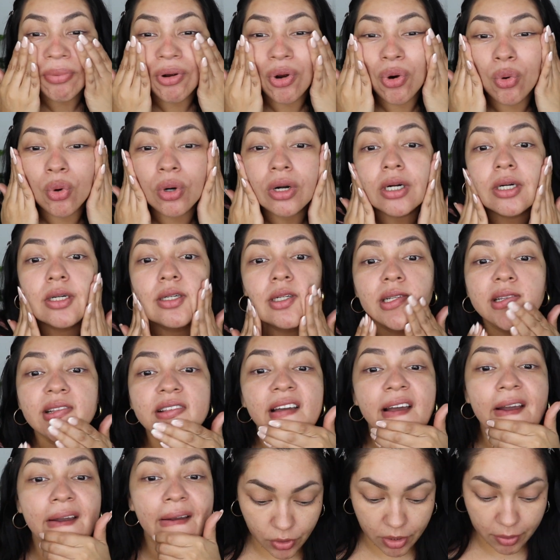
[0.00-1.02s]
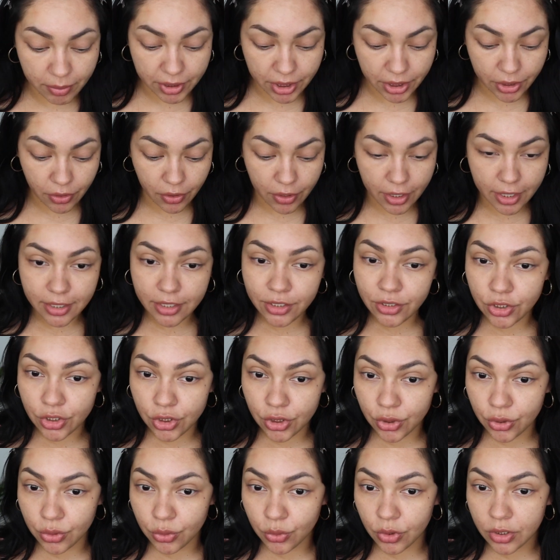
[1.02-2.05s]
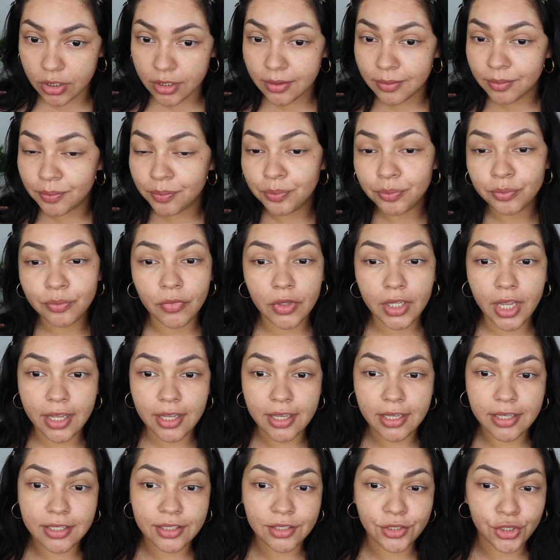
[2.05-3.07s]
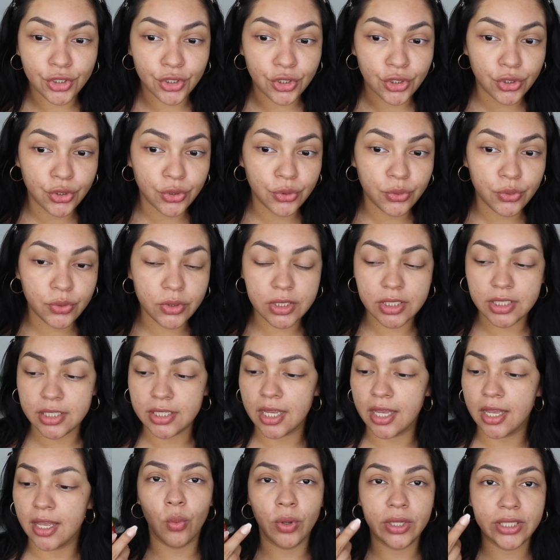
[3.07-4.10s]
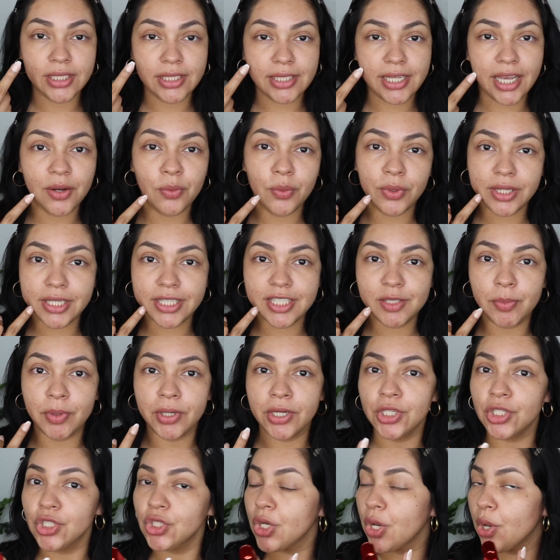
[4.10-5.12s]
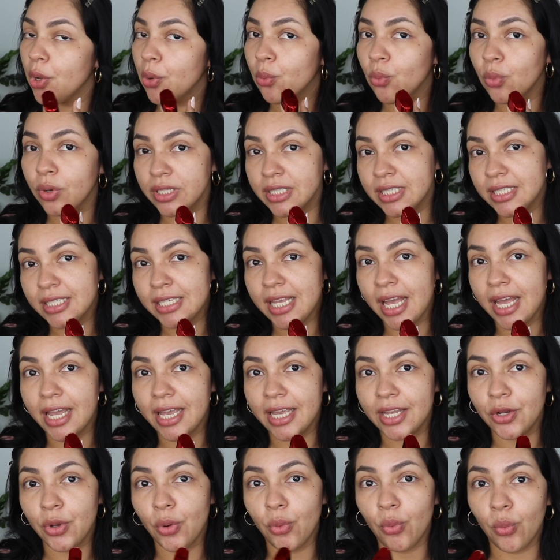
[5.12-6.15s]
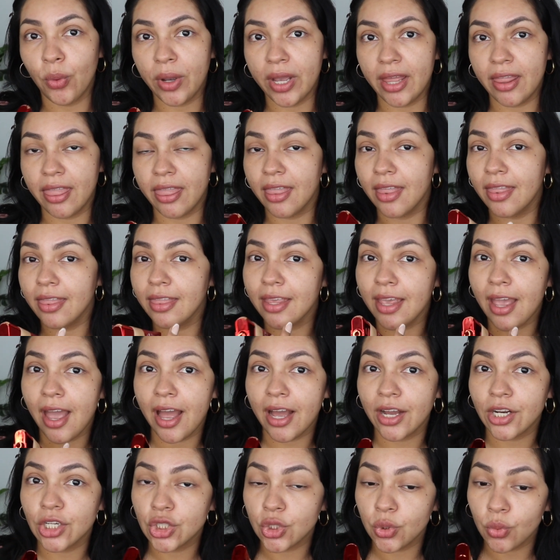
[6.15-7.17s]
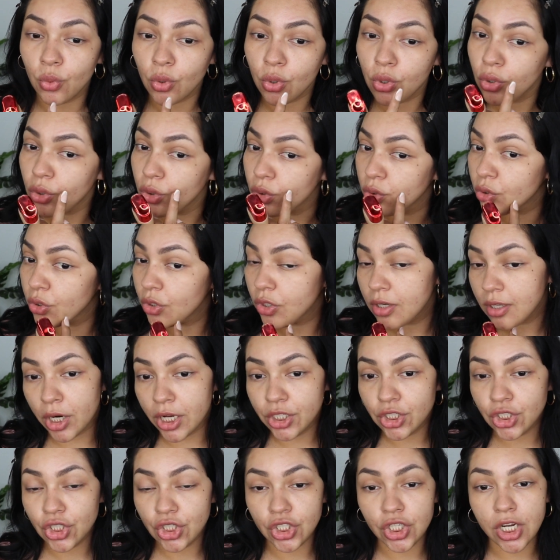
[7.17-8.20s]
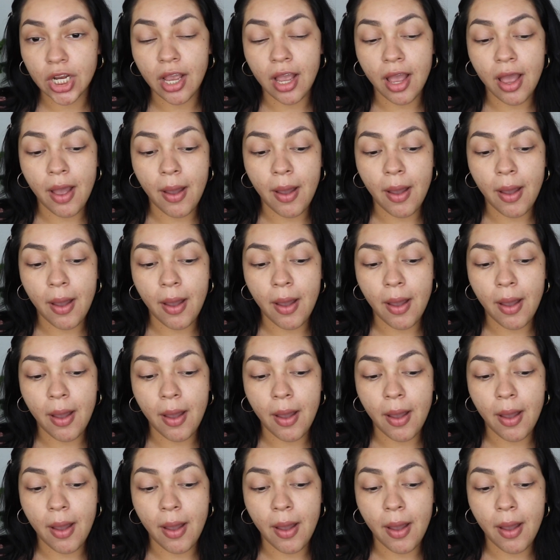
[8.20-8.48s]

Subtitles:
pores. So what I'm gonna go ahead and do is use one side with the sponge and one side with the actual brush,